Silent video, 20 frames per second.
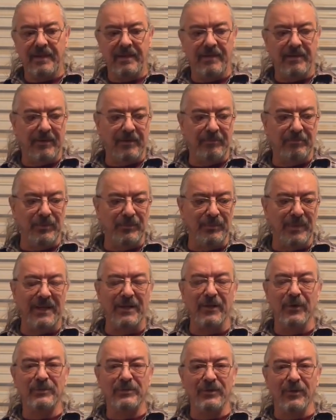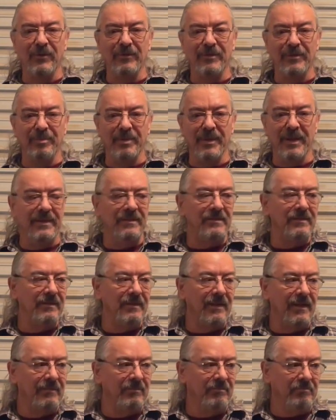It blew my notes all over the place.
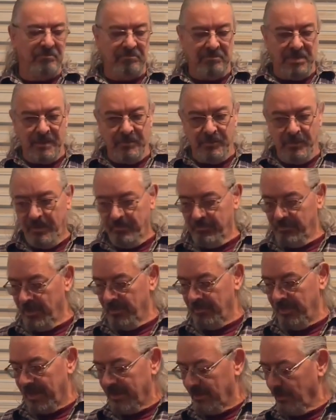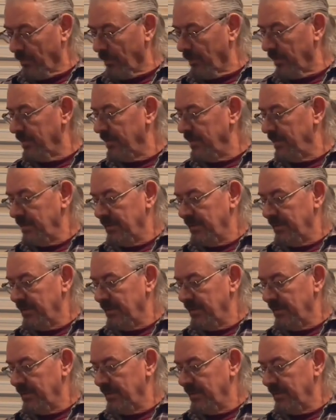Had to pick them up, put them back in order.